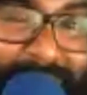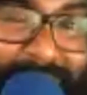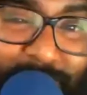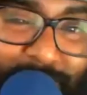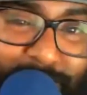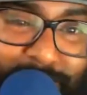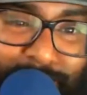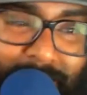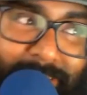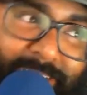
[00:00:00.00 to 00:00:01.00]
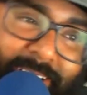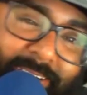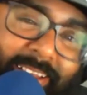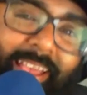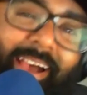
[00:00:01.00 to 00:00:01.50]
this article's about. So,
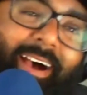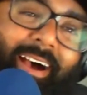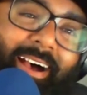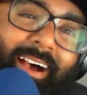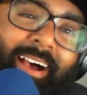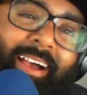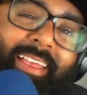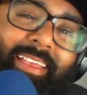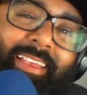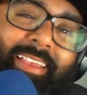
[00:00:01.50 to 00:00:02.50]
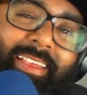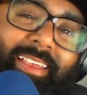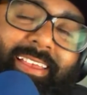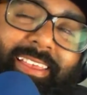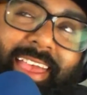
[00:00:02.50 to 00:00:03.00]
uh,
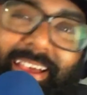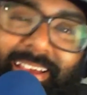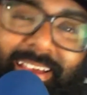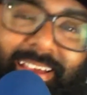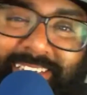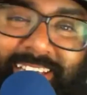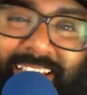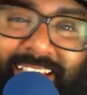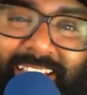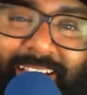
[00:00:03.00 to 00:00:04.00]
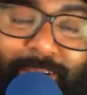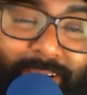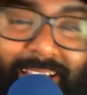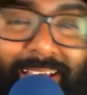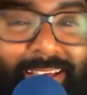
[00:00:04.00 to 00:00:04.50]
yeah, because like,
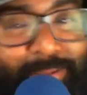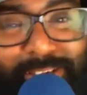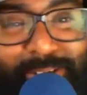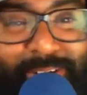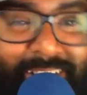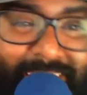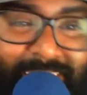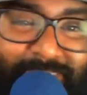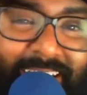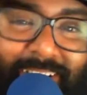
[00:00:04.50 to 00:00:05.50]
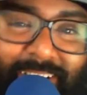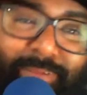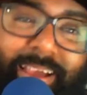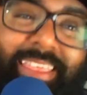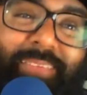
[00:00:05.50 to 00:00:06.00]
oh, uh, let's hold on, let's find out.
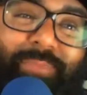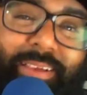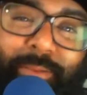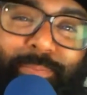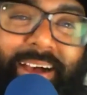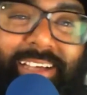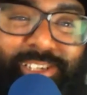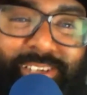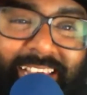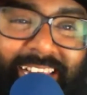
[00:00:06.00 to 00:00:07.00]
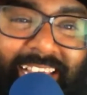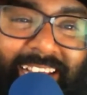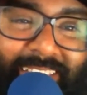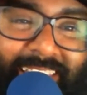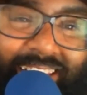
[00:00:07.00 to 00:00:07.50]
Because my, th- my, I'm postulating
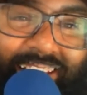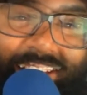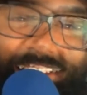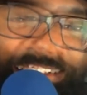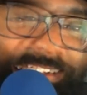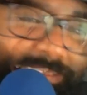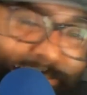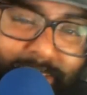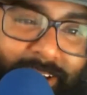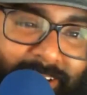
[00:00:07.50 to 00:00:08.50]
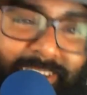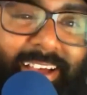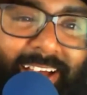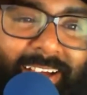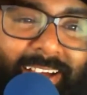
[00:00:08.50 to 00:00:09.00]
here that, uh, and uh,
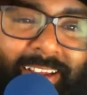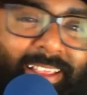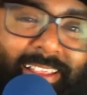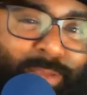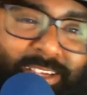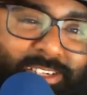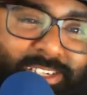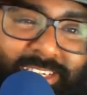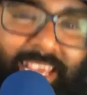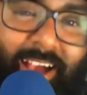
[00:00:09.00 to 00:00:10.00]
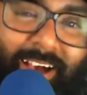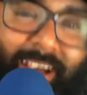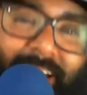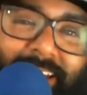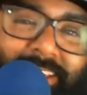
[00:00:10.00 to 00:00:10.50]
because she's like, oh, I, di-